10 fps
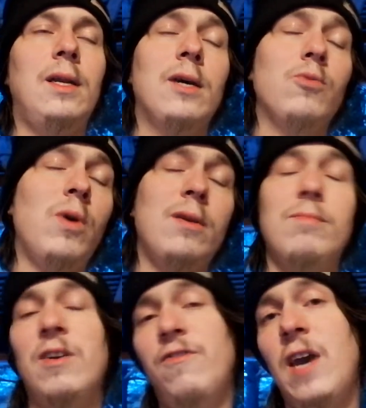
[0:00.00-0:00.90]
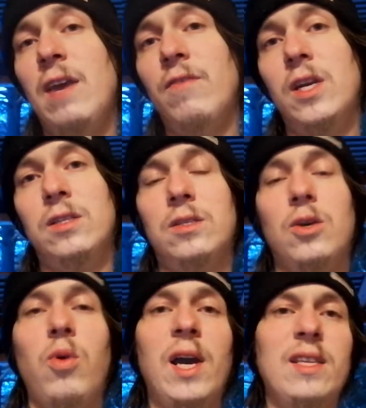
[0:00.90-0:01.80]
Not one of my favorite,
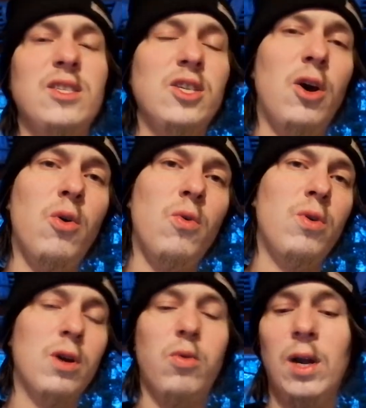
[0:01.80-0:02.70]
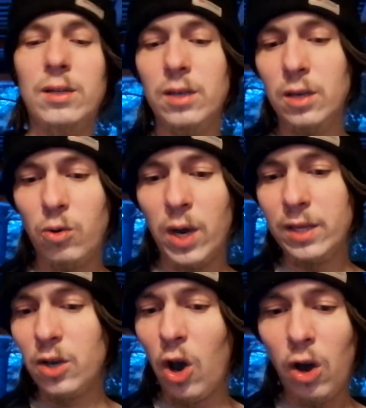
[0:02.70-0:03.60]
quite slow,
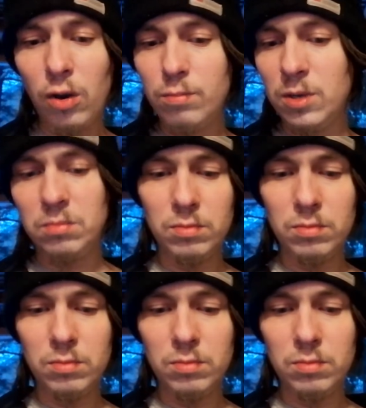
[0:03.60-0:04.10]
quite calm.